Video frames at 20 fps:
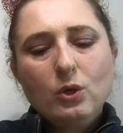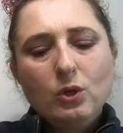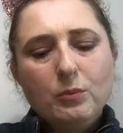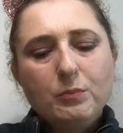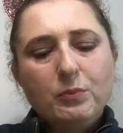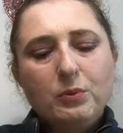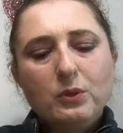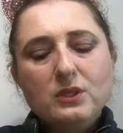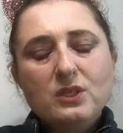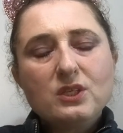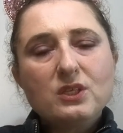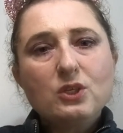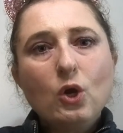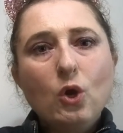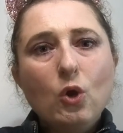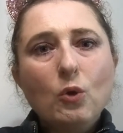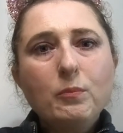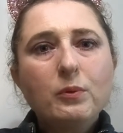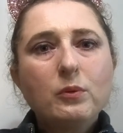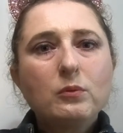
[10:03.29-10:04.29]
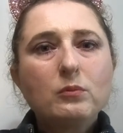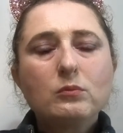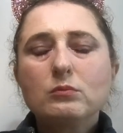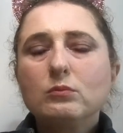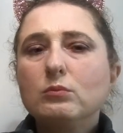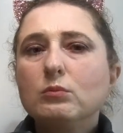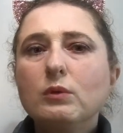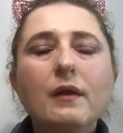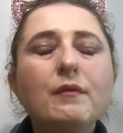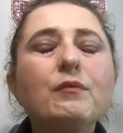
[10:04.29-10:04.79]
You put soap,
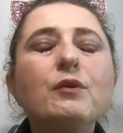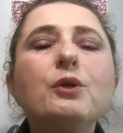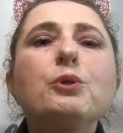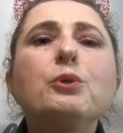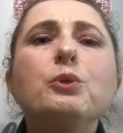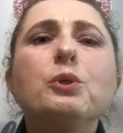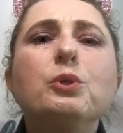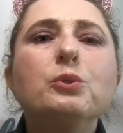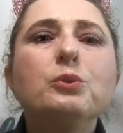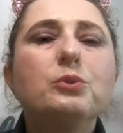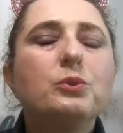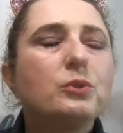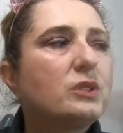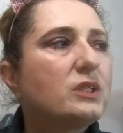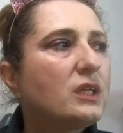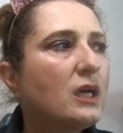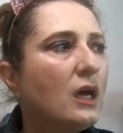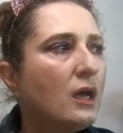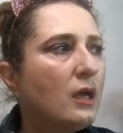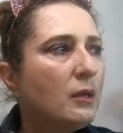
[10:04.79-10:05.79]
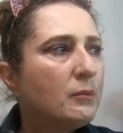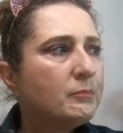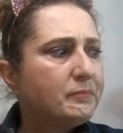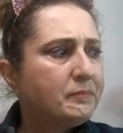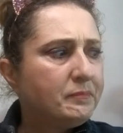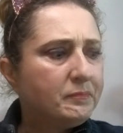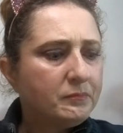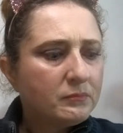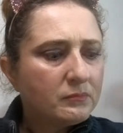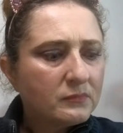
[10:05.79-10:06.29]
whatever you use.
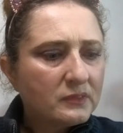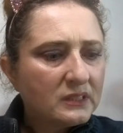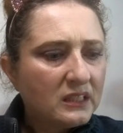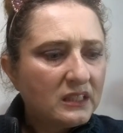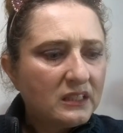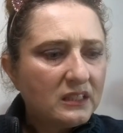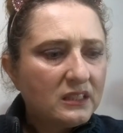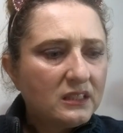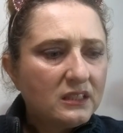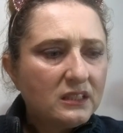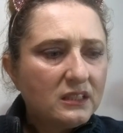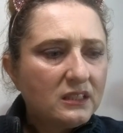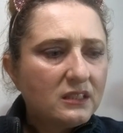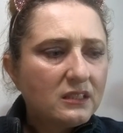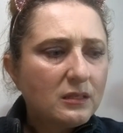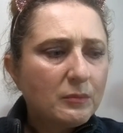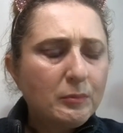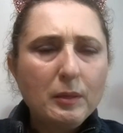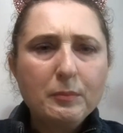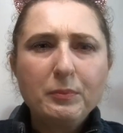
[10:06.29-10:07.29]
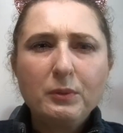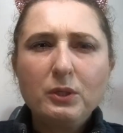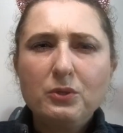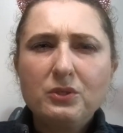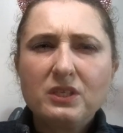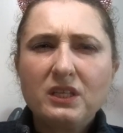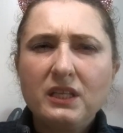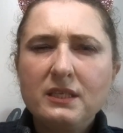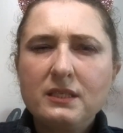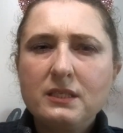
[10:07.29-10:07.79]
Some people
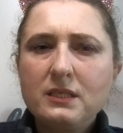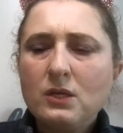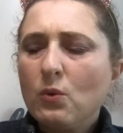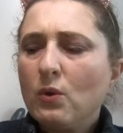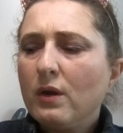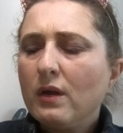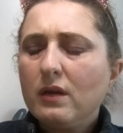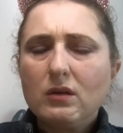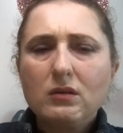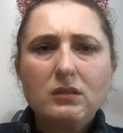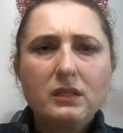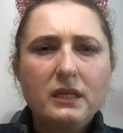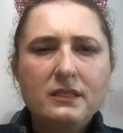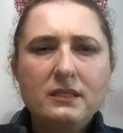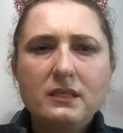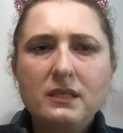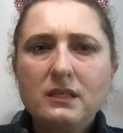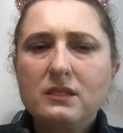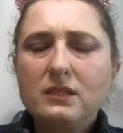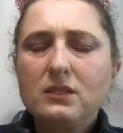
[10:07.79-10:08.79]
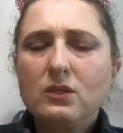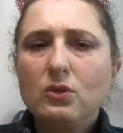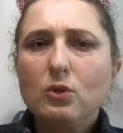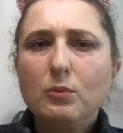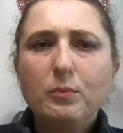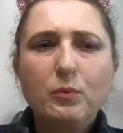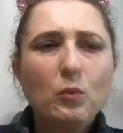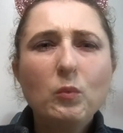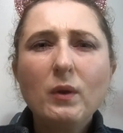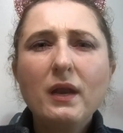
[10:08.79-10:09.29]
use cleansing oil, cleansing
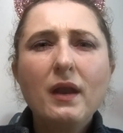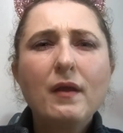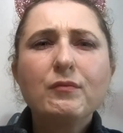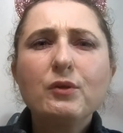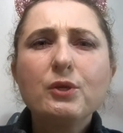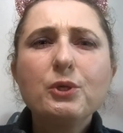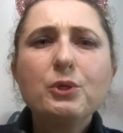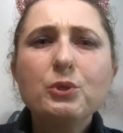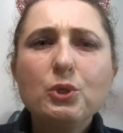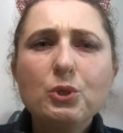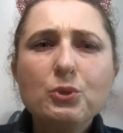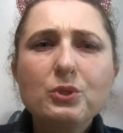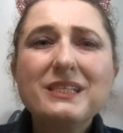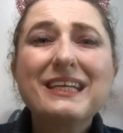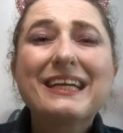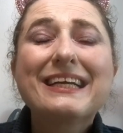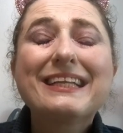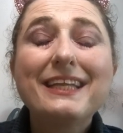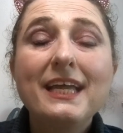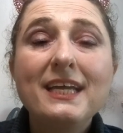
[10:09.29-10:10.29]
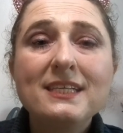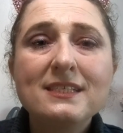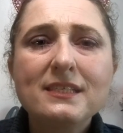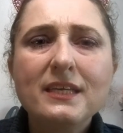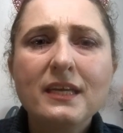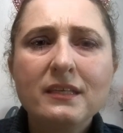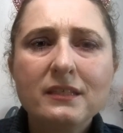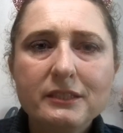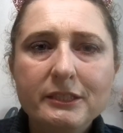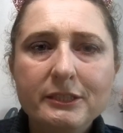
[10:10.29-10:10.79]
soap, whatever you use to
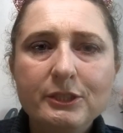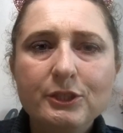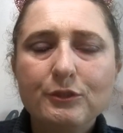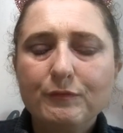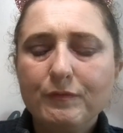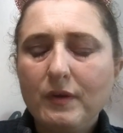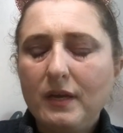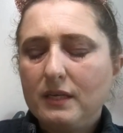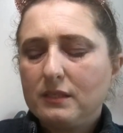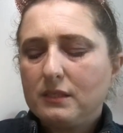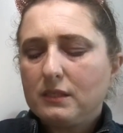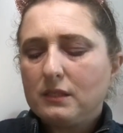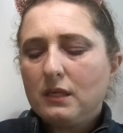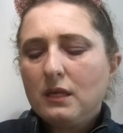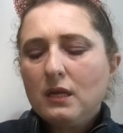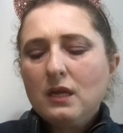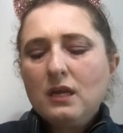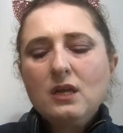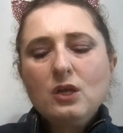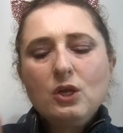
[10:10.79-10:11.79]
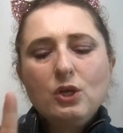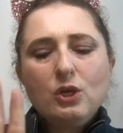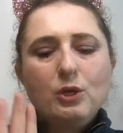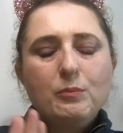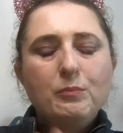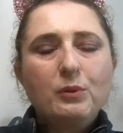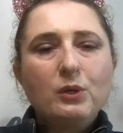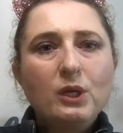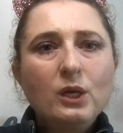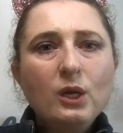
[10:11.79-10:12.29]
cleanse and clean your face.
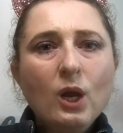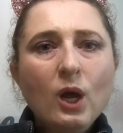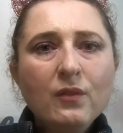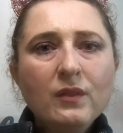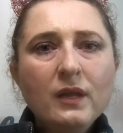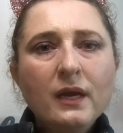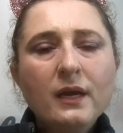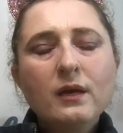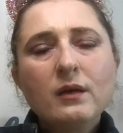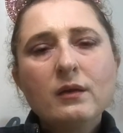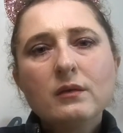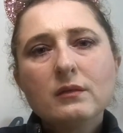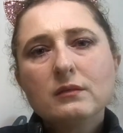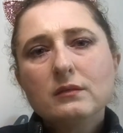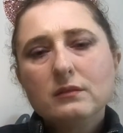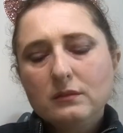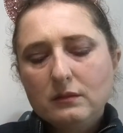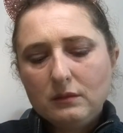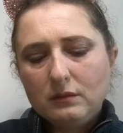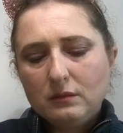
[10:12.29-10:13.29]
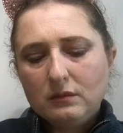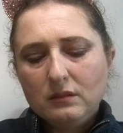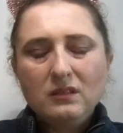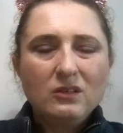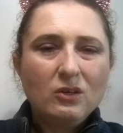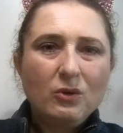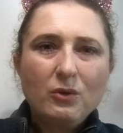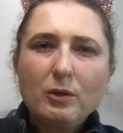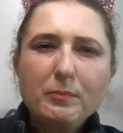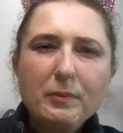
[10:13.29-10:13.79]
You put it on there. You
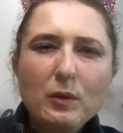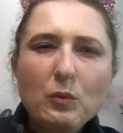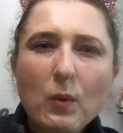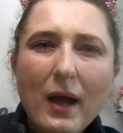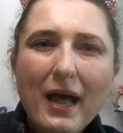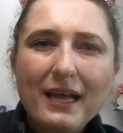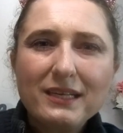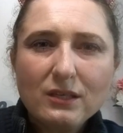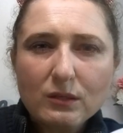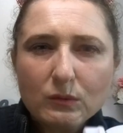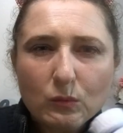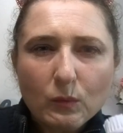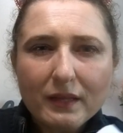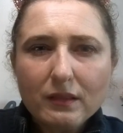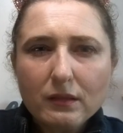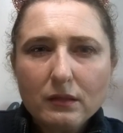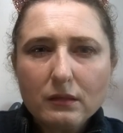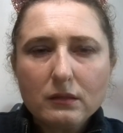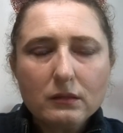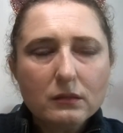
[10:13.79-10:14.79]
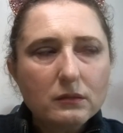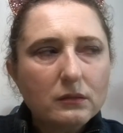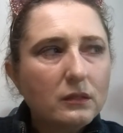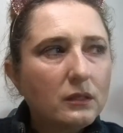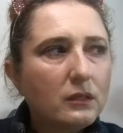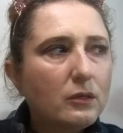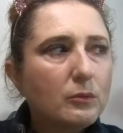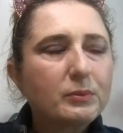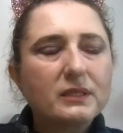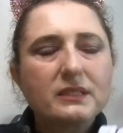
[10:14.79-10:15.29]
know, it'll be wet. Wet the
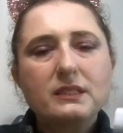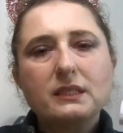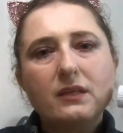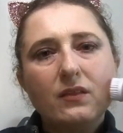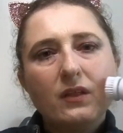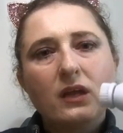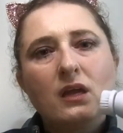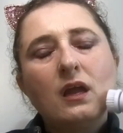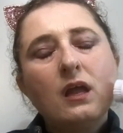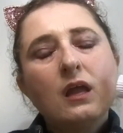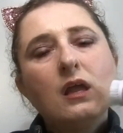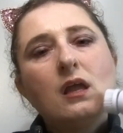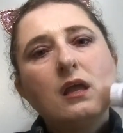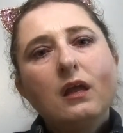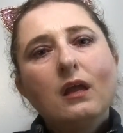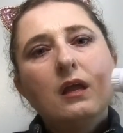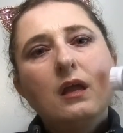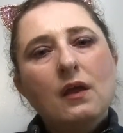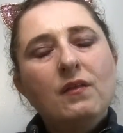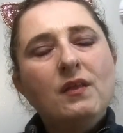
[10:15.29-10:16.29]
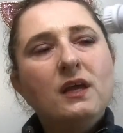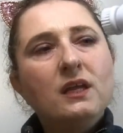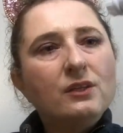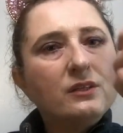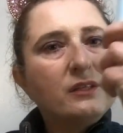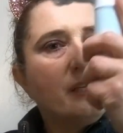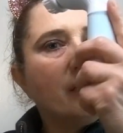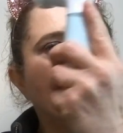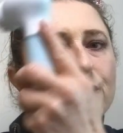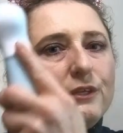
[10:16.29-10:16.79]
little bristly thing. And
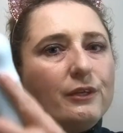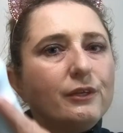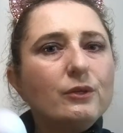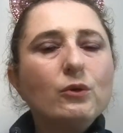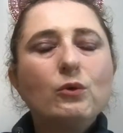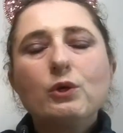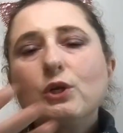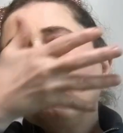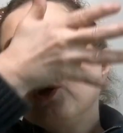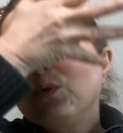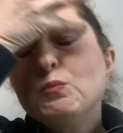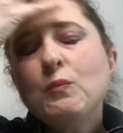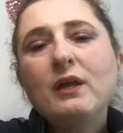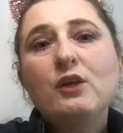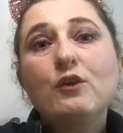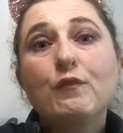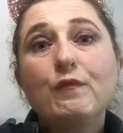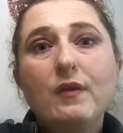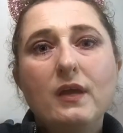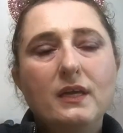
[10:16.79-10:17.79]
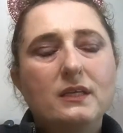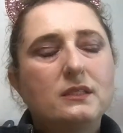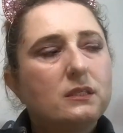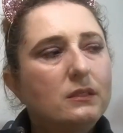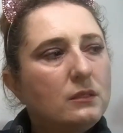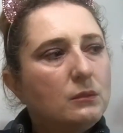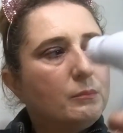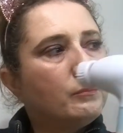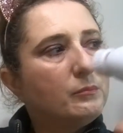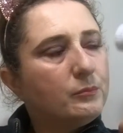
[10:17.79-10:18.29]
then or you can wet your
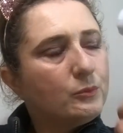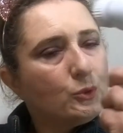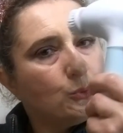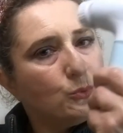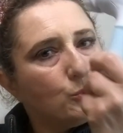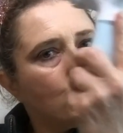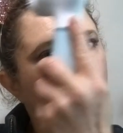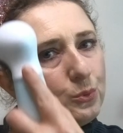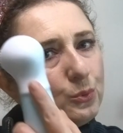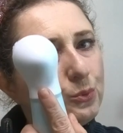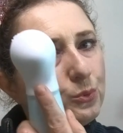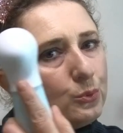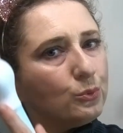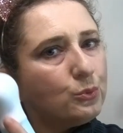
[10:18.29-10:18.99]
face. Do